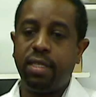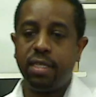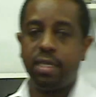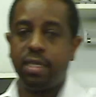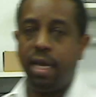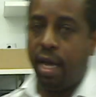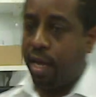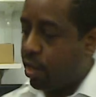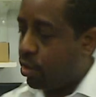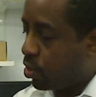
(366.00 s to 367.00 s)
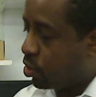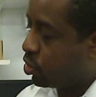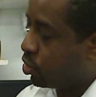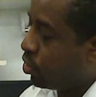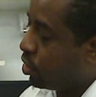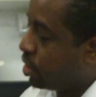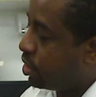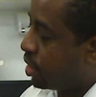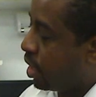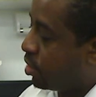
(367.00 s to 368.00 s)
This is a network
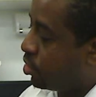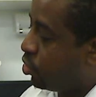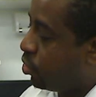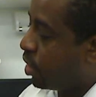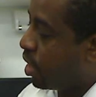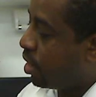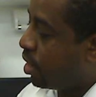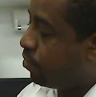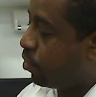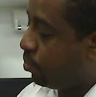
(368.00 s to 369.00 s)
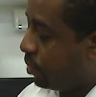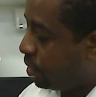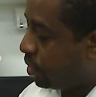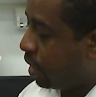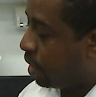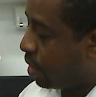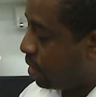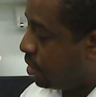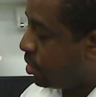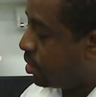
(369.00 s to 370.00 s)
storage Stora from
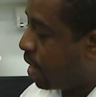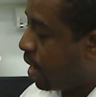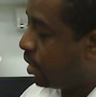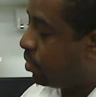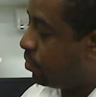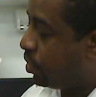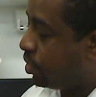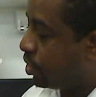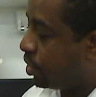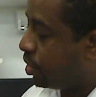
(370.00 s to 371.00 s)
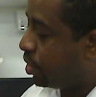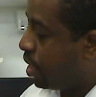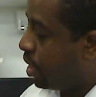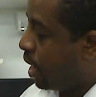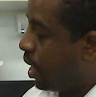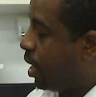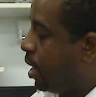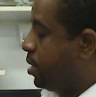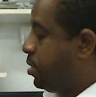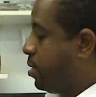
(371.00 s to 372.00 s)
Netgear. This is a high definition
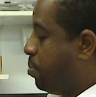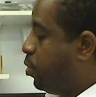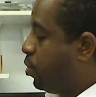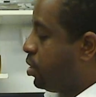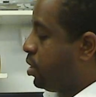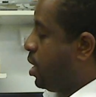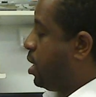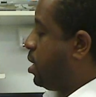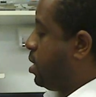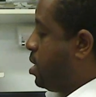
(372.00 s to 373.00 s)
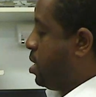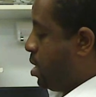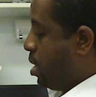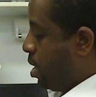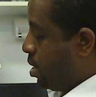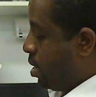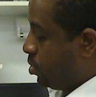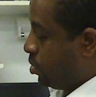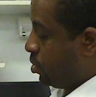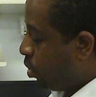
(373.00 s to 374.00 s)
support
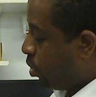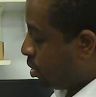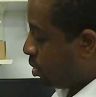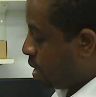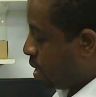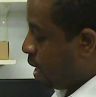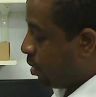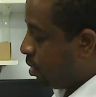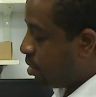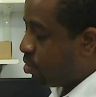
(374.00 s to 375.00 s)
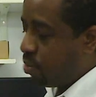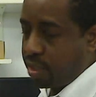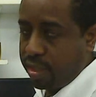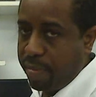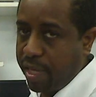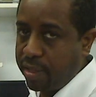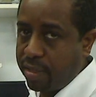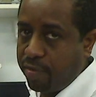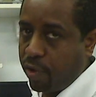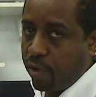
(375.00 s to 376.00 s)
storage, and this is what's the
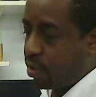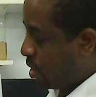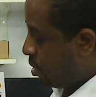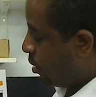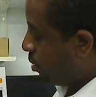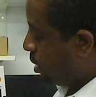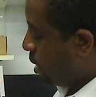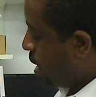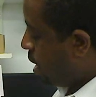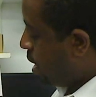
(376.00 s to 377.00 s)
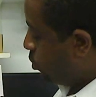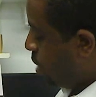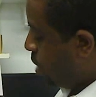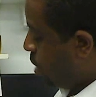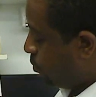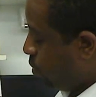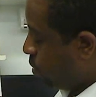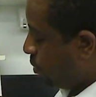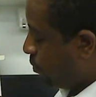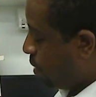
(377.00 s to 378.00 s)
best for this scenario, to
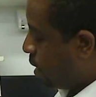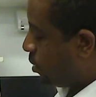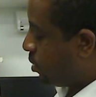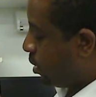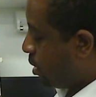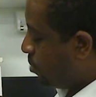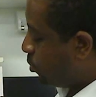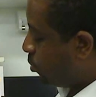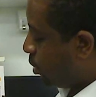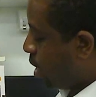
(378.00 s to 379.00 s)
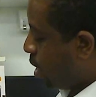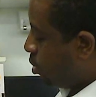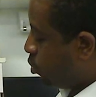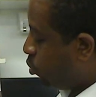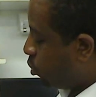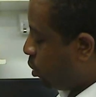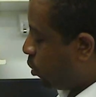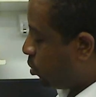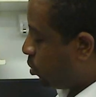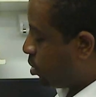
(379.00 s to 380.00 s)
have all the files. It comes with
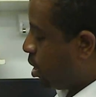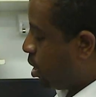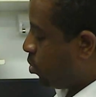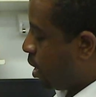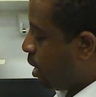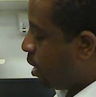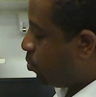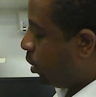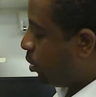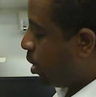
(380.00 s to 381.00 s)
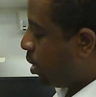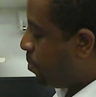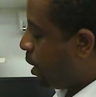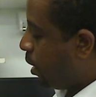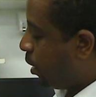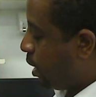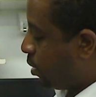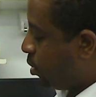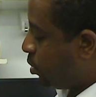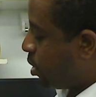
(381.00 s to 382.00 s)
2 slots. You can add 1
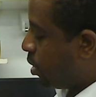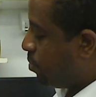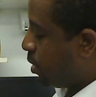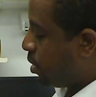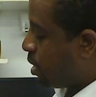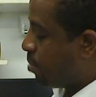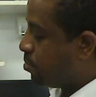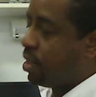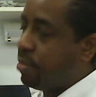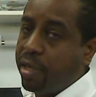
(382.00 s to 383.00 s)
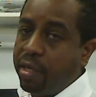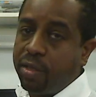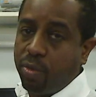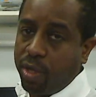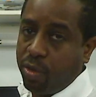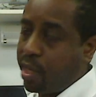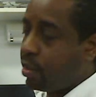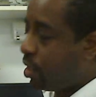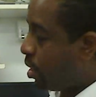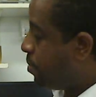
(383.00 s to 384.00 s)
terabyte additional, but it comes inbuilt
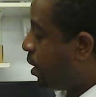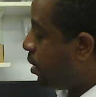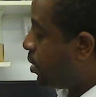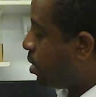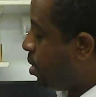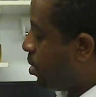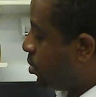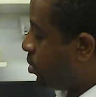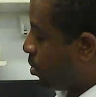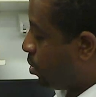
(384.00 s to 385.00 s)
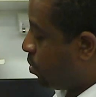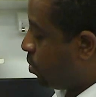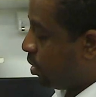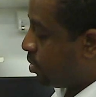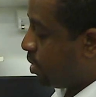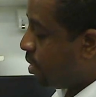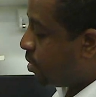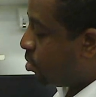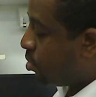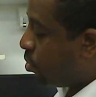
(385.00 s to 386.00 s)
with 1 terabyte. So, and
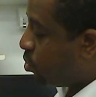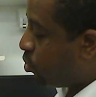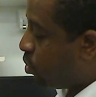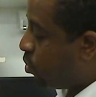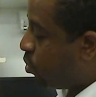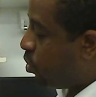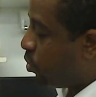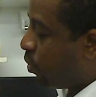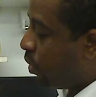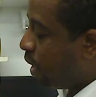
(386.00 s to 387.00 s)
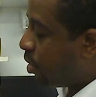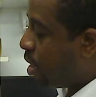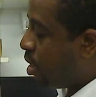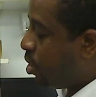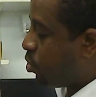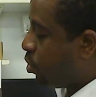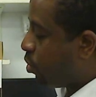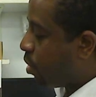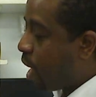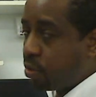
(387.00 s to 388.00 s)
it's easy to install. You connect
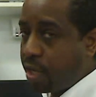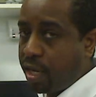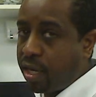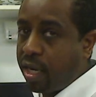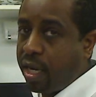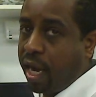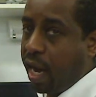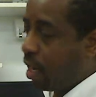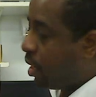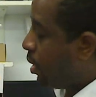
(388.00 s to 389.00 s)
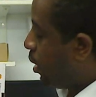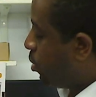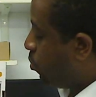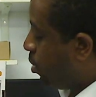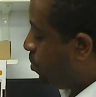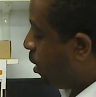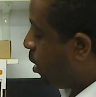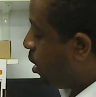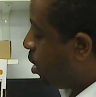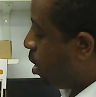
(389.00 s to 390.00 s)
to your router and it
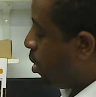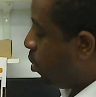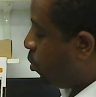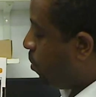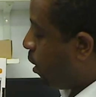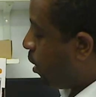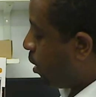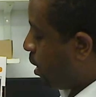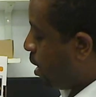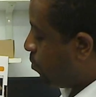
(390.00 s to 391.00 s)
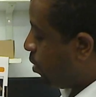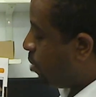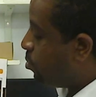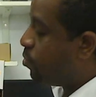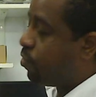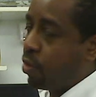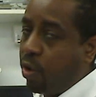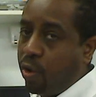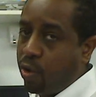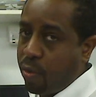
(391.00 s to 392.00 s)
will be automatically available
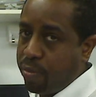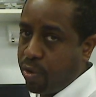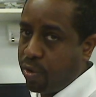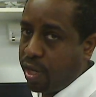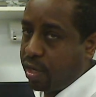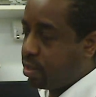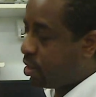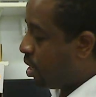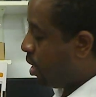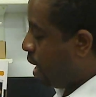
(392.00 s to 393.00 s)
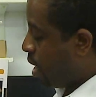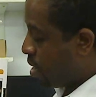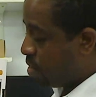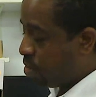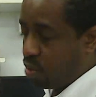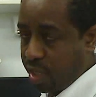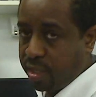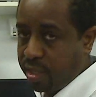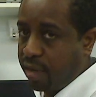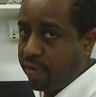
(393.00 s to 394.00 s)
for all computers and
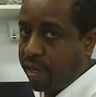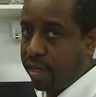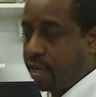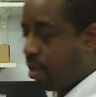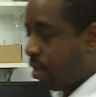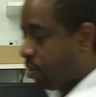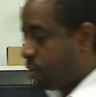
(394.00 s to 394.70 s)
to this server.